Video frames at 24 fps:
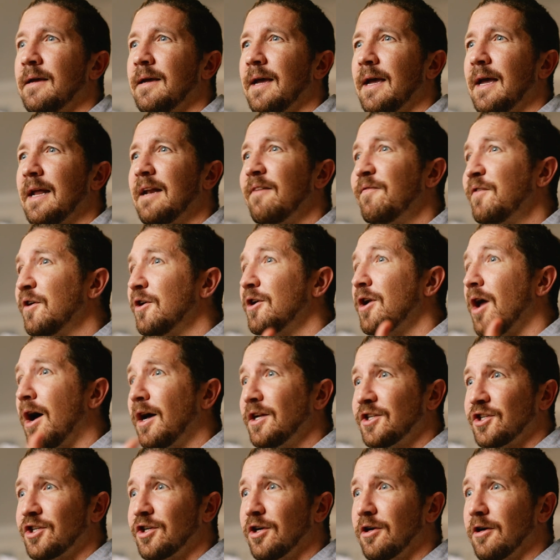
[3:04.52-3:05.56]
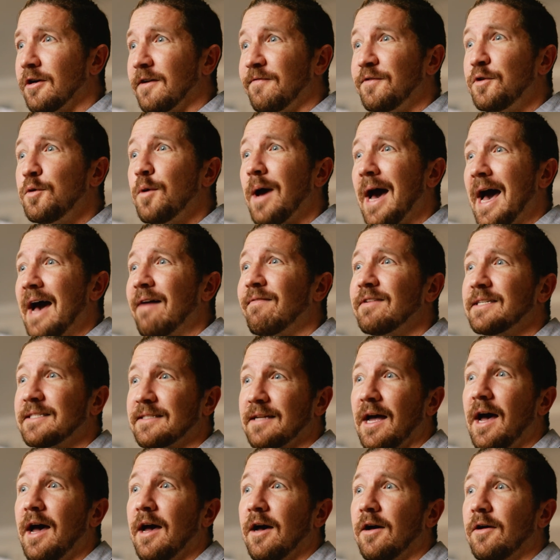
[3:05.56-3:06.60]
And if you're not sure if you have a
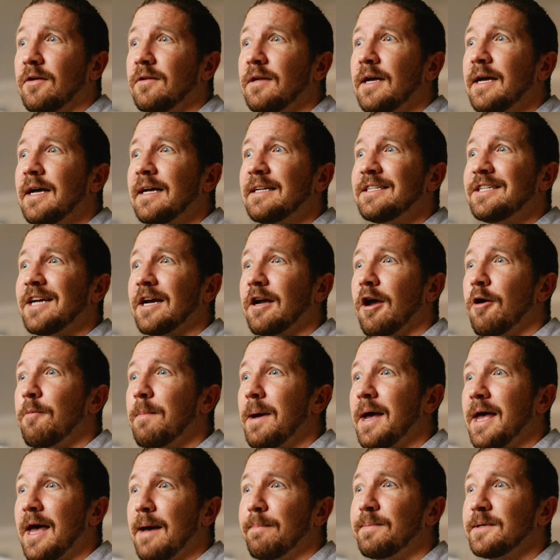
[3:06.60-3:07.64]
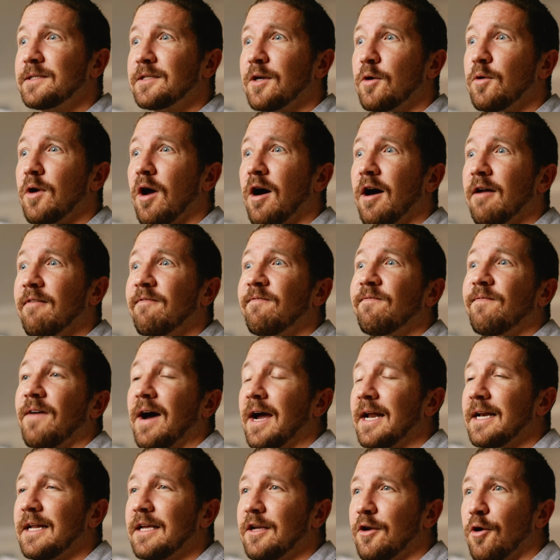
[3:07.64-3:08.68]
style, check out my episode on
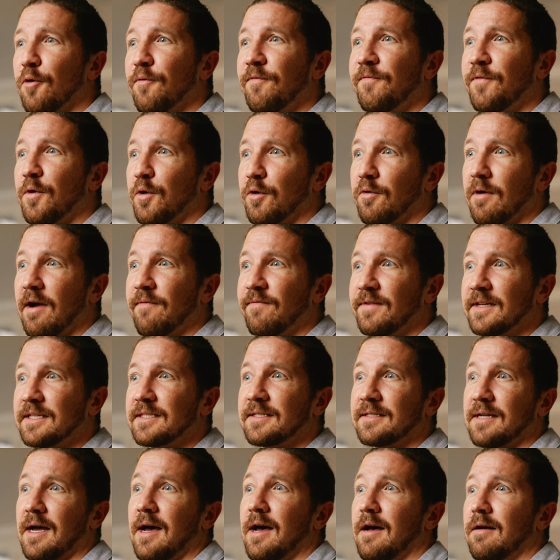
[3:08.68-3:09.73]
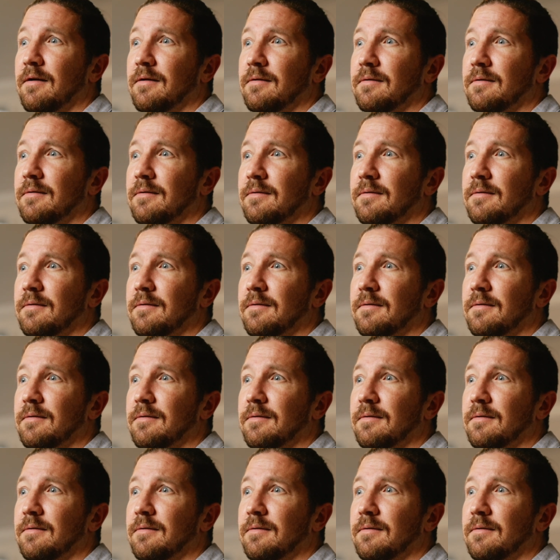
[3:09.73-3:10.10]
finding your photographic style.